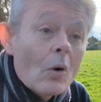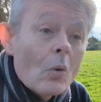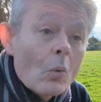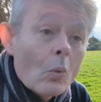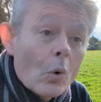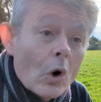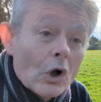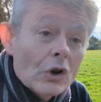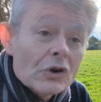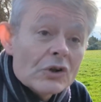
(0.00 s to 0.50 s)

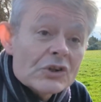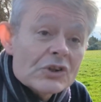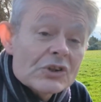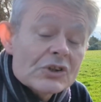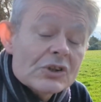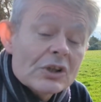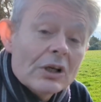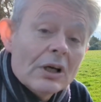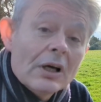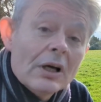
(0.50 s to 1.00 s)

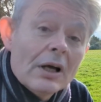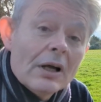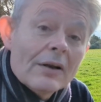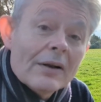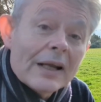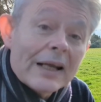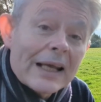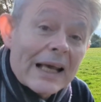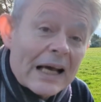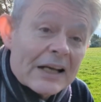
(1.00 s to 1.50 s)
once
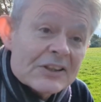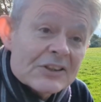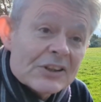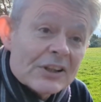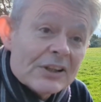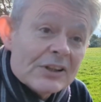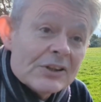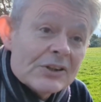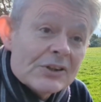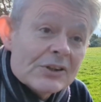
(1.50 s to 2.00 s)
the
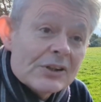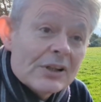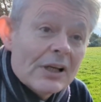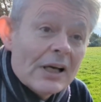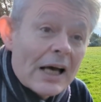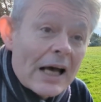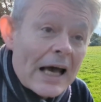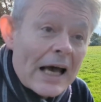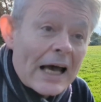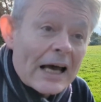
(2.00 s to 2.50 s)
gases
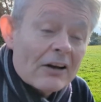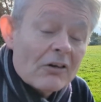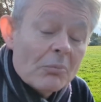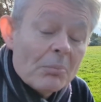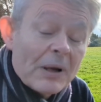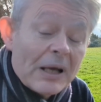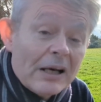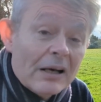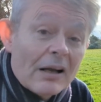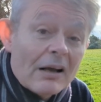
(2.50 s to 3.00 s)
had
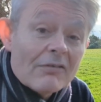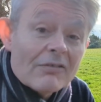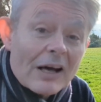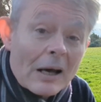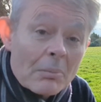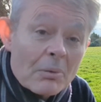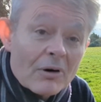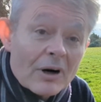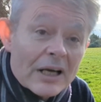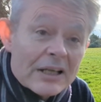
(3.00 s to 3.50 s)
been
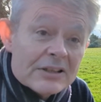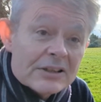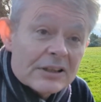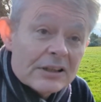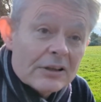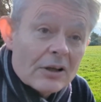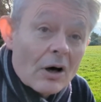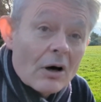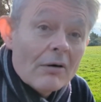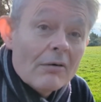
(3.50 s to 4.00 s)
evaporated
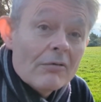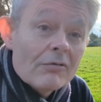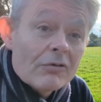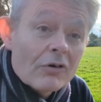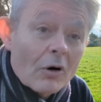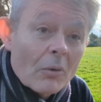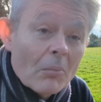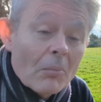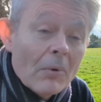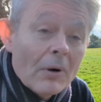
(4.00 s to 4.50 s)

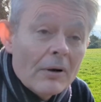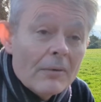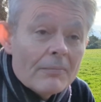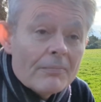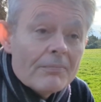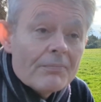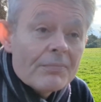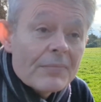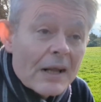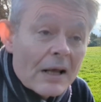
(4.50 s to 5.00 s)
from
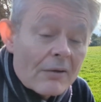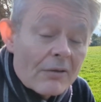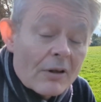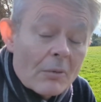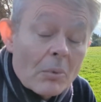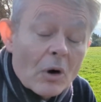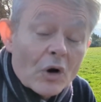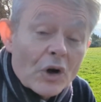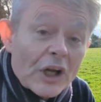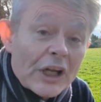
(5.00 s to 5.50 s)
the
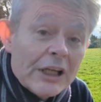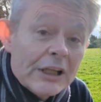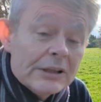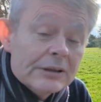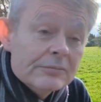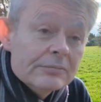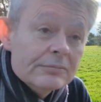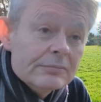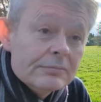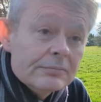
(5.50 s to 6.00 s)
body.
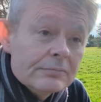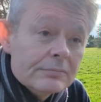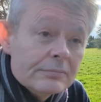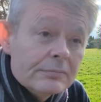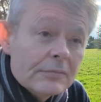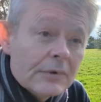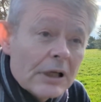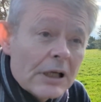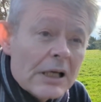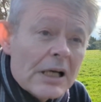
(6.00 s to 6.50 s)

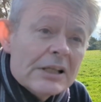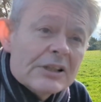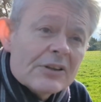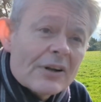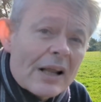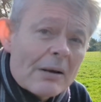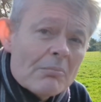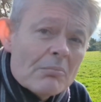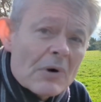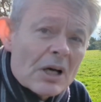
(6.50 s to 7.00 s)
So
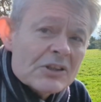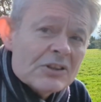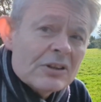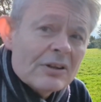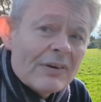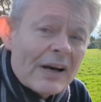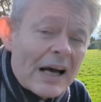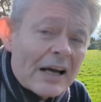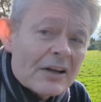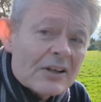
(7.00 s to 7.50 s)
they must
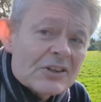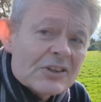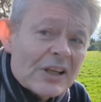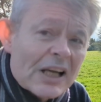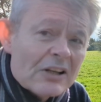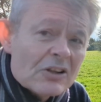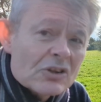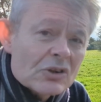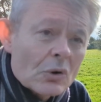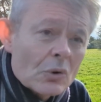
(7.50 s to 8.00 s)
have had a
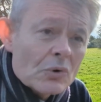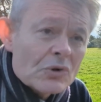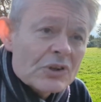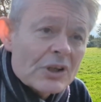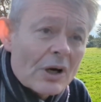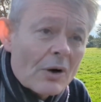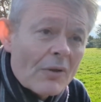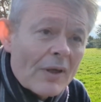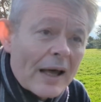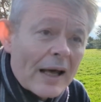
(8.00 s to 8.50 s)
sense
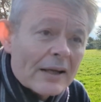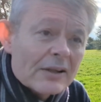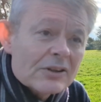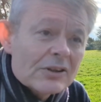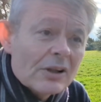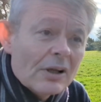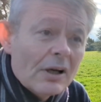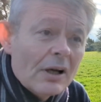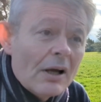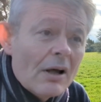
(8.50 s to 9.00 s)
also that
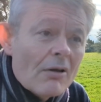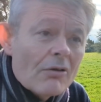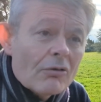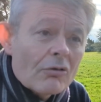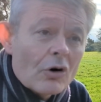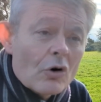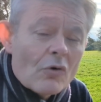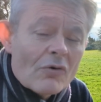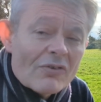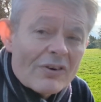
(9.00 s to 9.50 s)

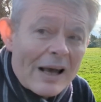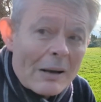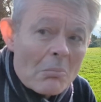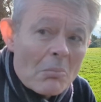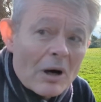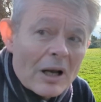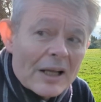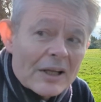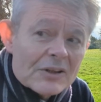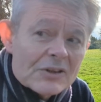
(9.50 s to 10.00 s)
through
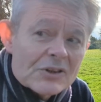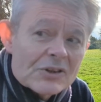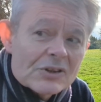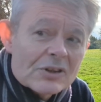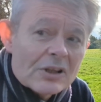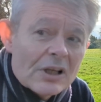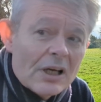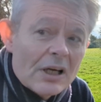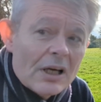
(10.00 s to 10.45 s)
families,